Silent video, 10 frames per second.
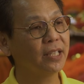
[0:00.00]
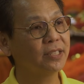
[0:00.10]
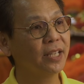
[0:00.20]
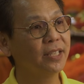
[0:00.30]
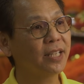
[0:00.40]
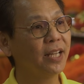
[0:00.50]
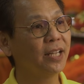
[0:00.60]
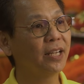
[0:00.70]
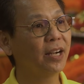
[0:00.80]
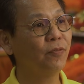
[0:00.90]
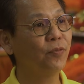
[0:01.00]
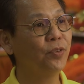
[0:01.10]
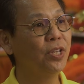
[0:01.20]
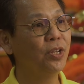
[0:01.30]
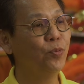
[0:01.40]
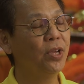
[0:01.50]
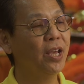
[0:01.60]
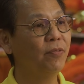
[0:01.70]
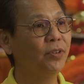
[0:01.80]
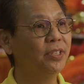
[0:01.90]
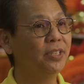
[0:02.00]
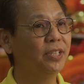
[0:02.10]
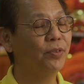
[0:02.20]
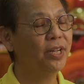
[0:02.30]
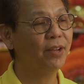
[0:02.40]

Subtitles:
Chinese calligraphy. We even